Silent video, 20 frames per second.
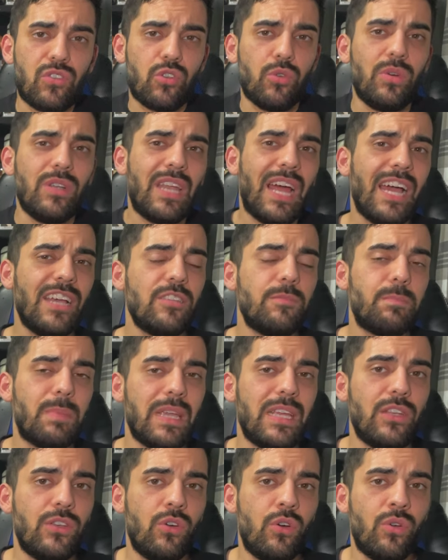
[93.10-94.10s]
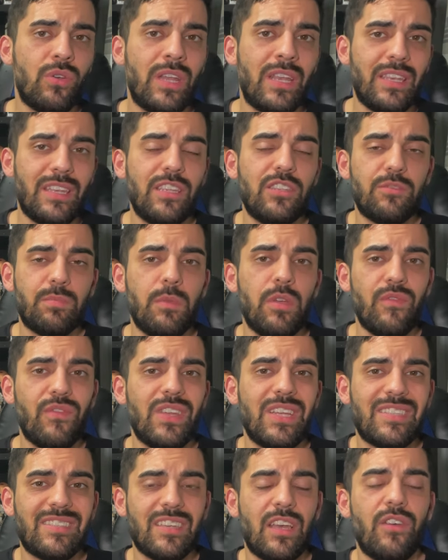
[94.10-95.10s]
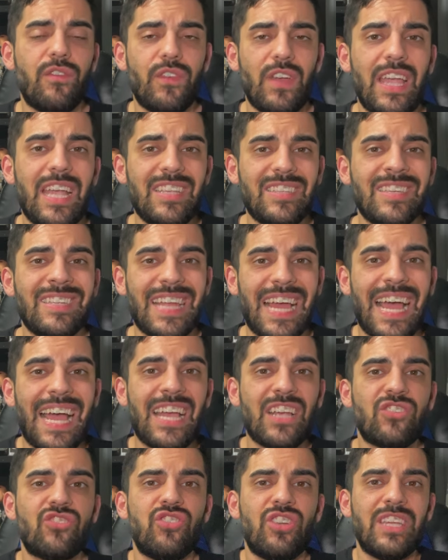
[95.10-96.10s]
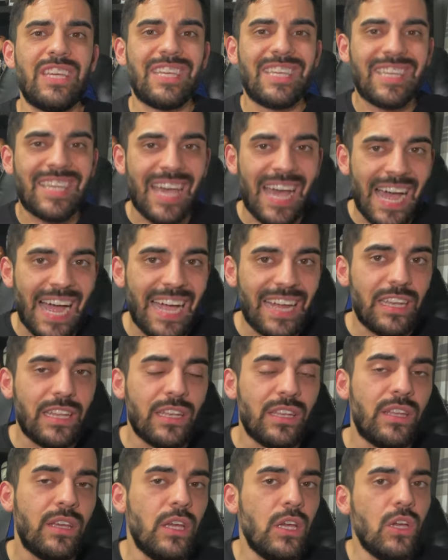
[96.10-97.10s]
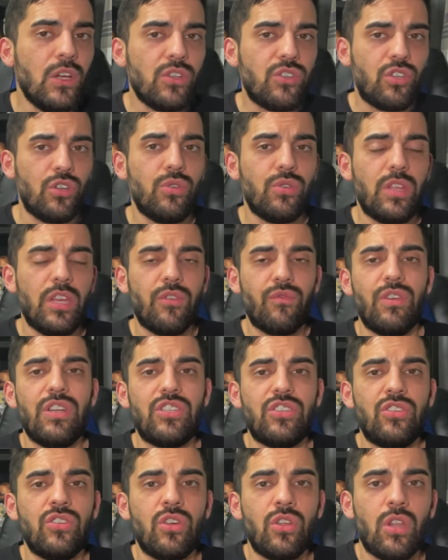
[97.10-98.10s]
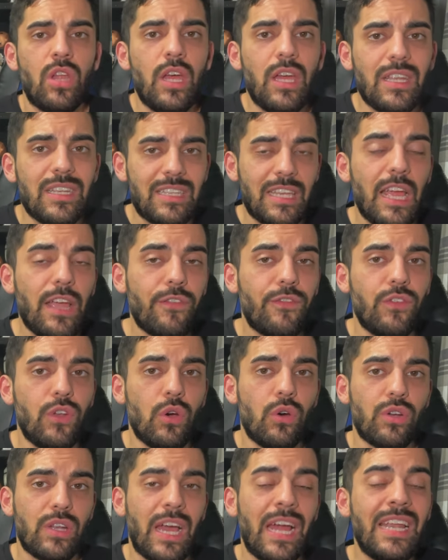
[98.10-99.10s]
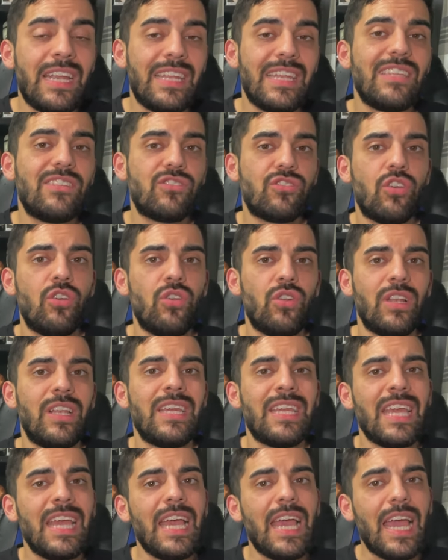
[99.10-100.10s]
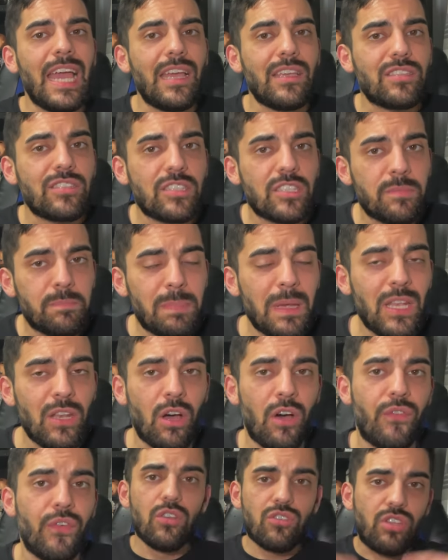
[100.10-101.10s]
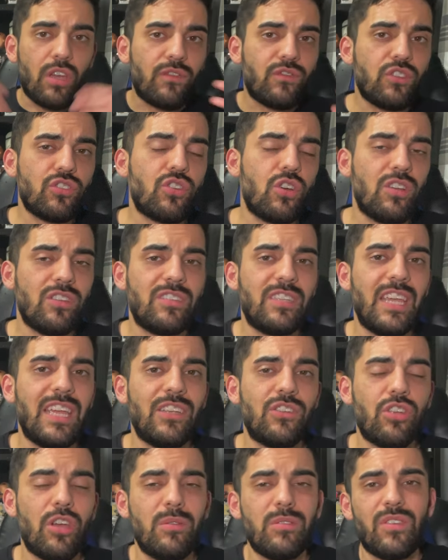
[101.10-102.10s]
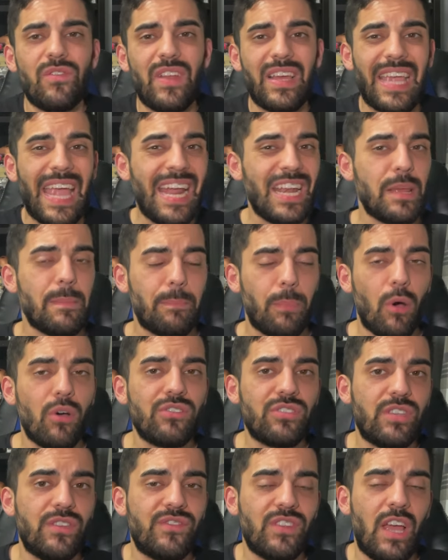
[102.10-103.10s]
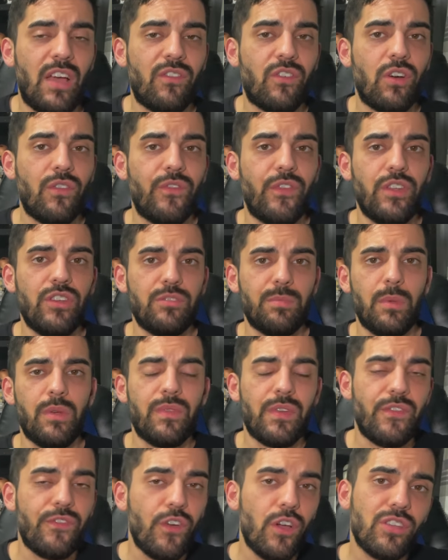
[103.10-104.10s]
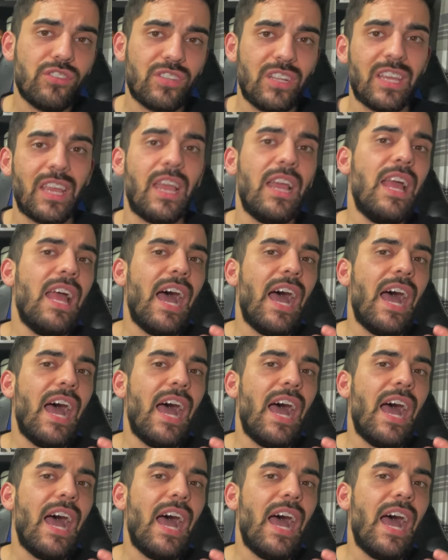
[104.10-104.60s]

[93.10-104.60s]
So it has been known that this movie itself isn't actually canon to the original Death Note, and it is certainly a spin-off. So I've just got to say, in terms of like any positives that I've got for this movie, firstly,